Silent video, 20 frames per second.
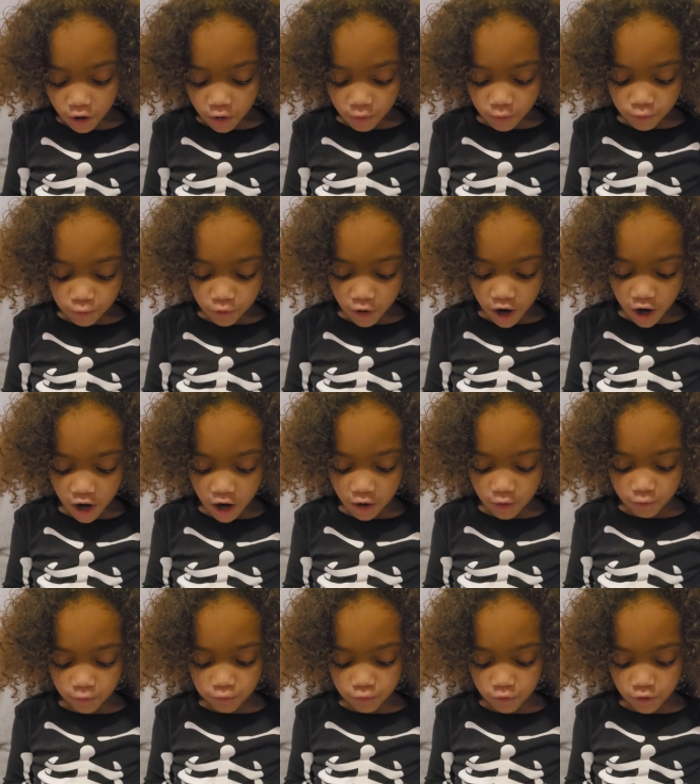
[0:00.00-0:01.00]
One,
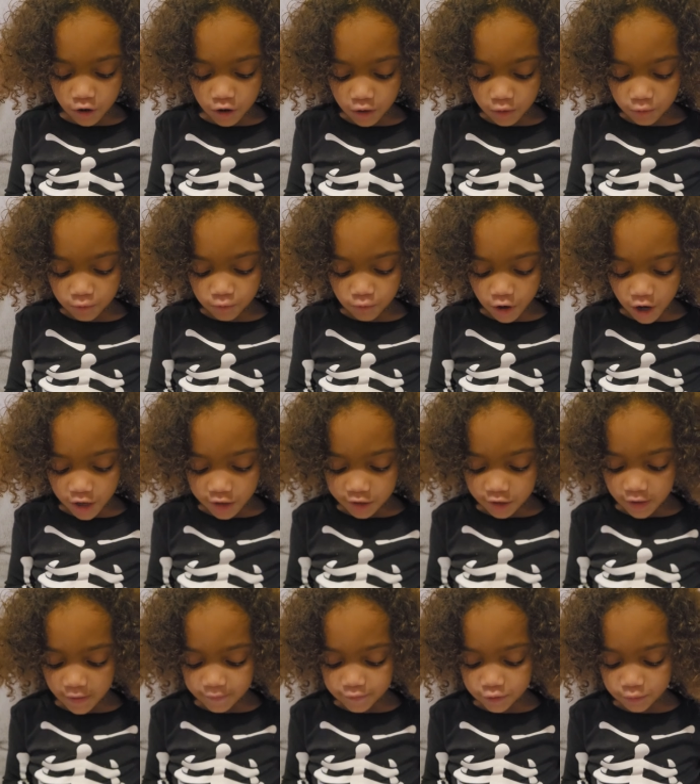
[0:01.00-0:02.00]
one
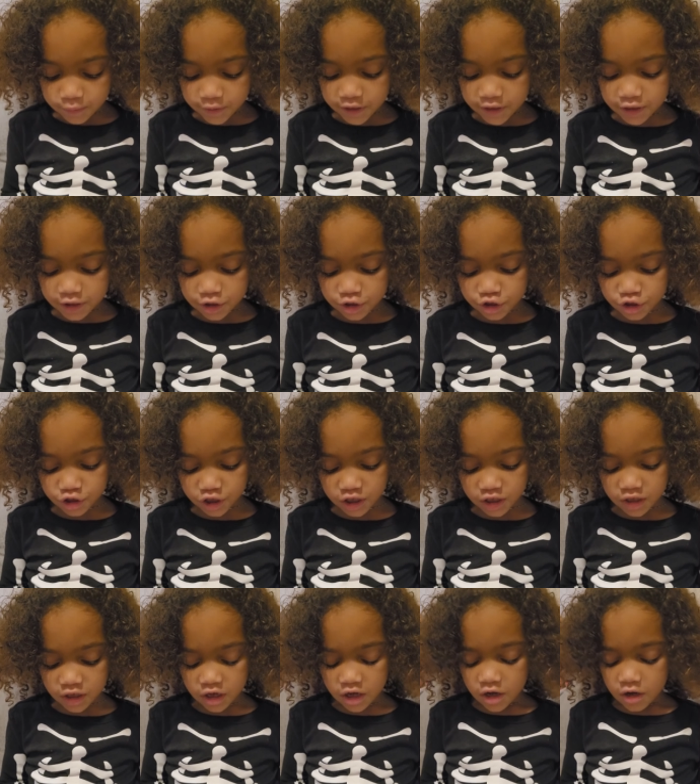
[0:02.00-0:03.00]
of the researcher,
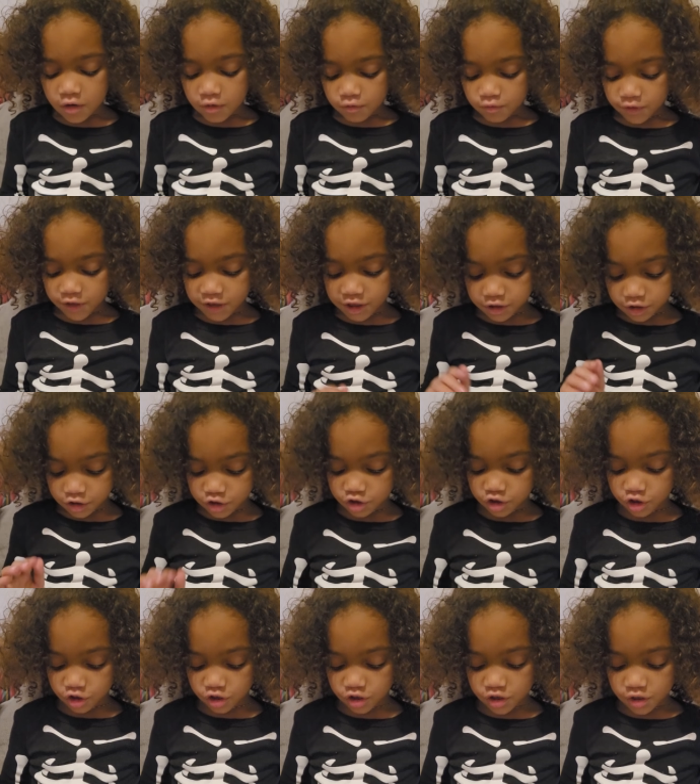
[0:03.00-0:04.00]

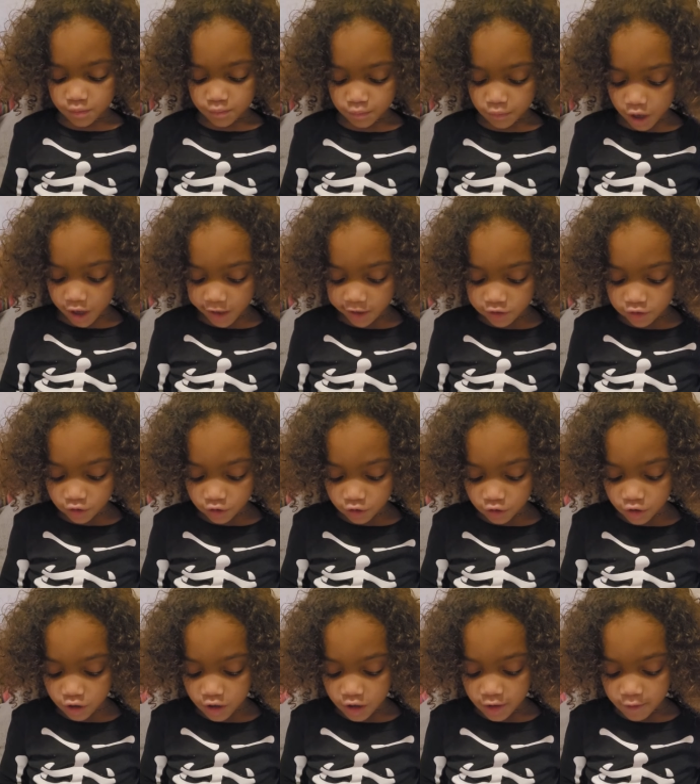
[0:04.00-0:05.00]
researchers,
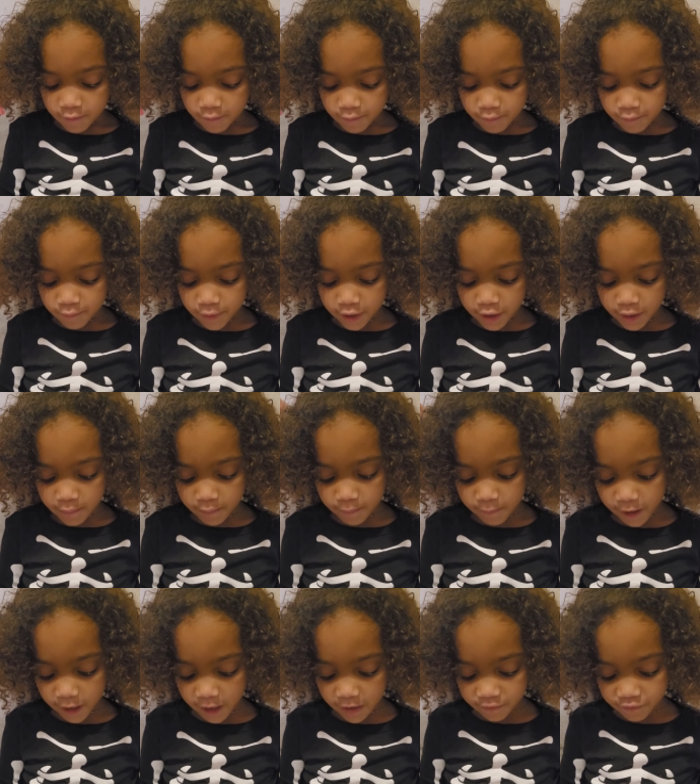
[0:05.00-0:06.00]
Michael
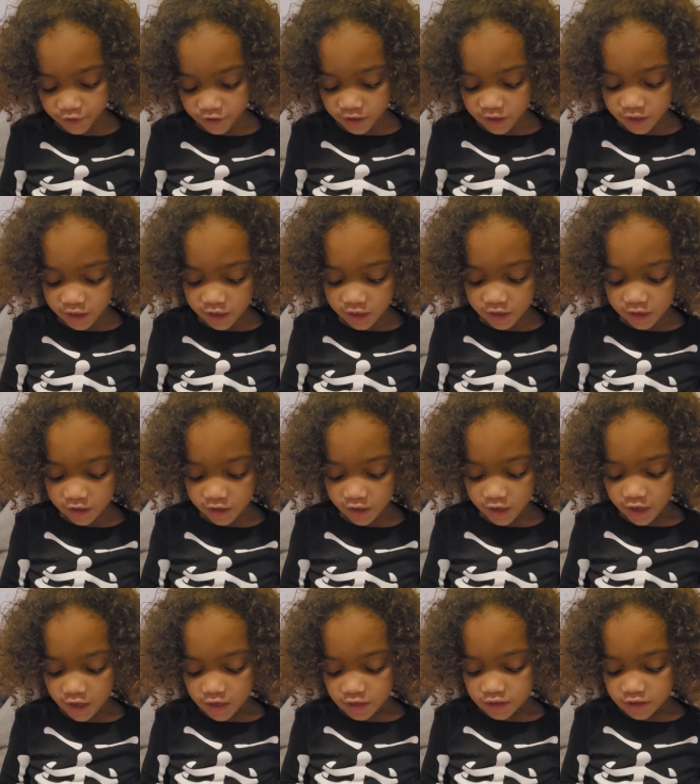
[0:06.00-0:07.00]
Mandany
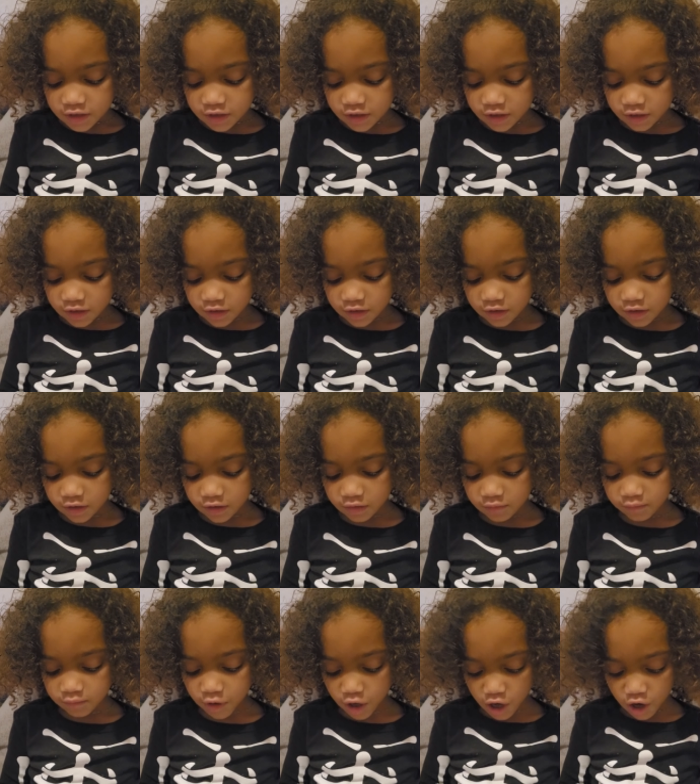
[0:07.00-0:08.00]
Mahony.
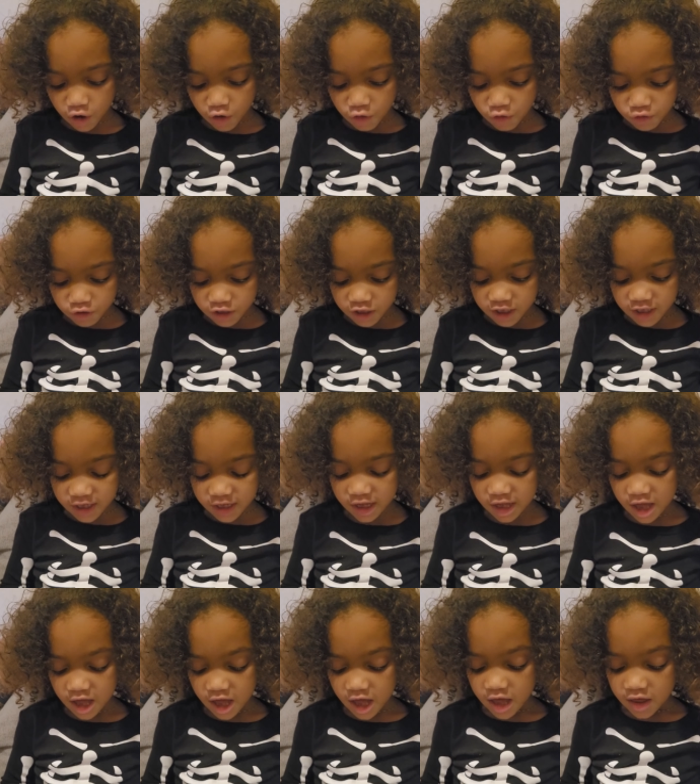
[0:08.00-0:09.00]
Mahony,
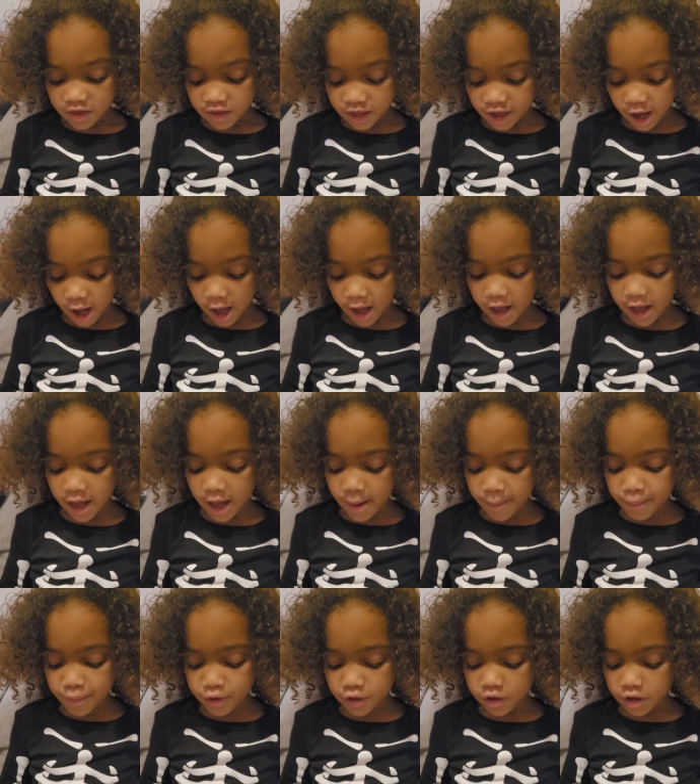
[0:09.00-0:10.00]
the hip
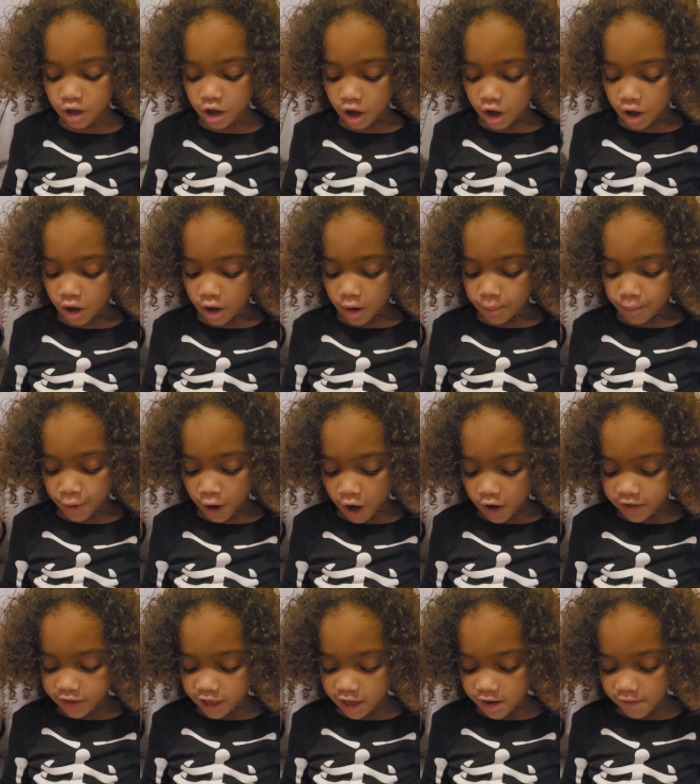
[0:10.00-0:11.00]

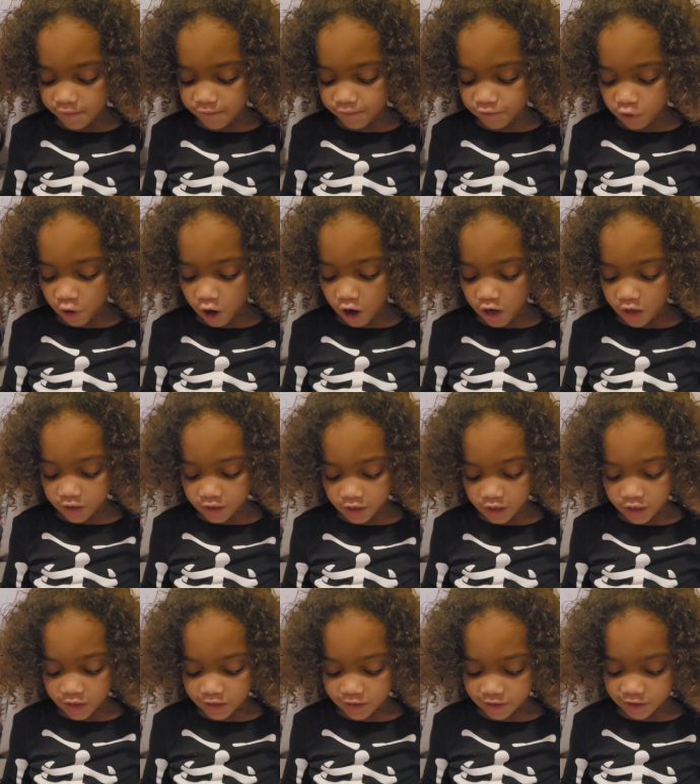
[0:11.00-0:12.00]
pocket frog
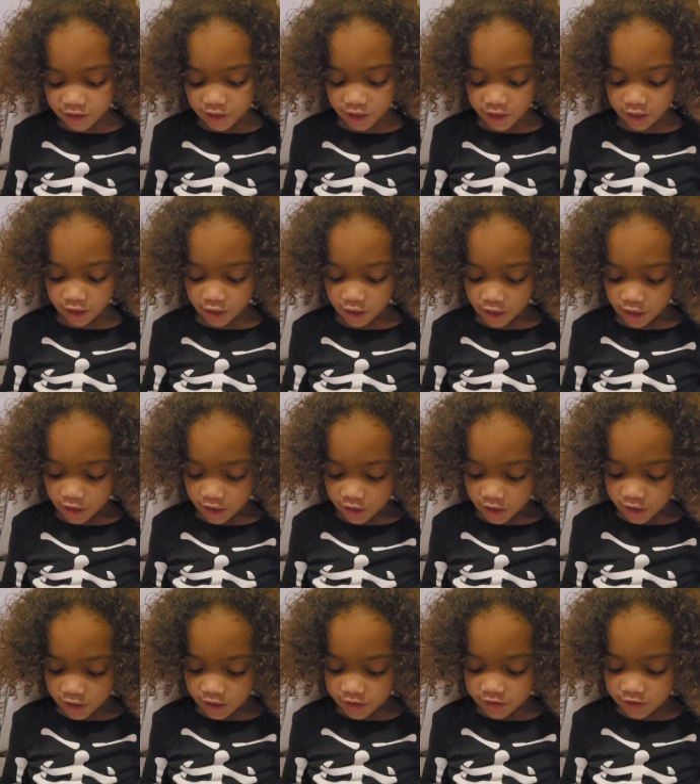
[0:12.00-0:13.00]

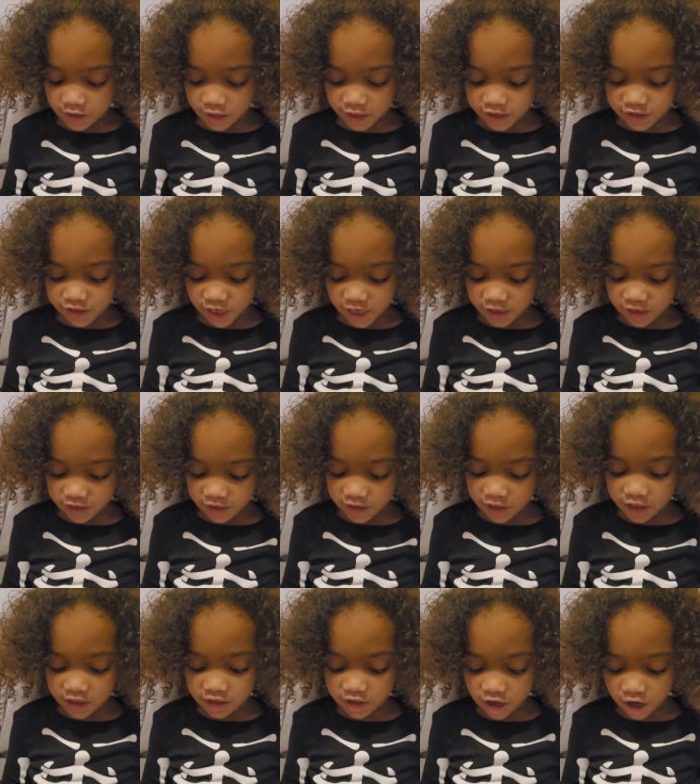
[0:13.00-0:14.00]
is a
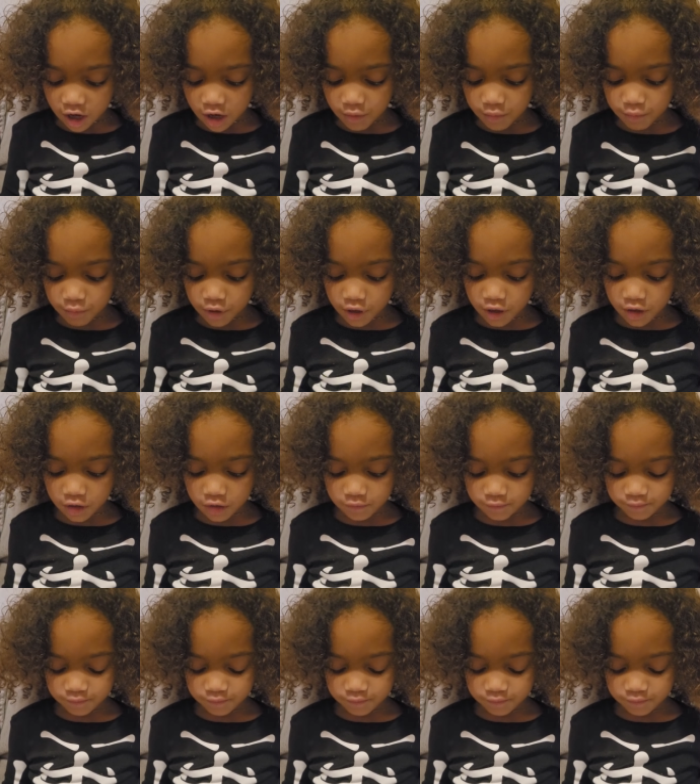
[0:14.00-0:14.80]
technique among.